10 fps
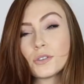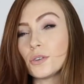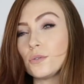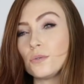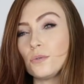
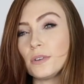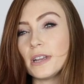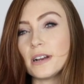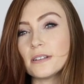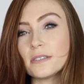2
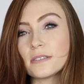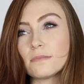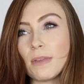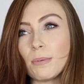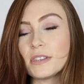years,
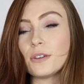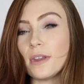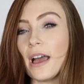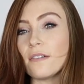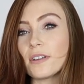maybe
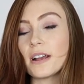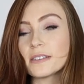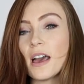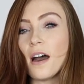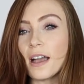2.5 years.